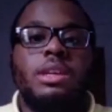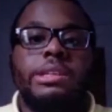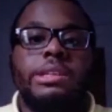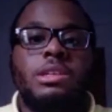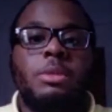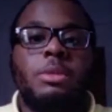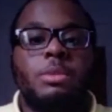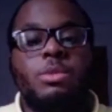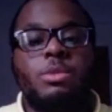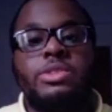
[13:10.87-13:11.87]
handle helping
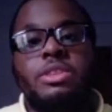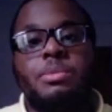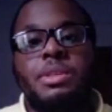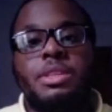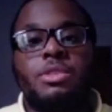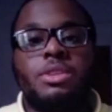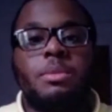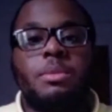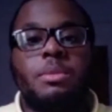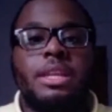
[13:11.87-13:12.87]
people with disabilities during
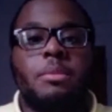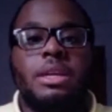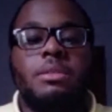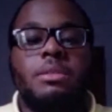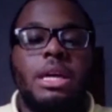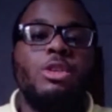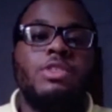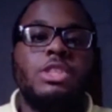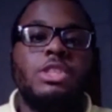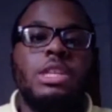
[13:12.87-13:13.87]
the pandemic, I will
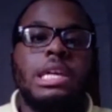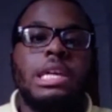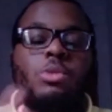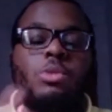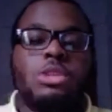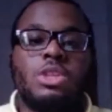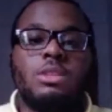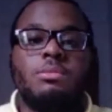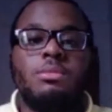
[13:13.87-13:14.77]
read you the next question.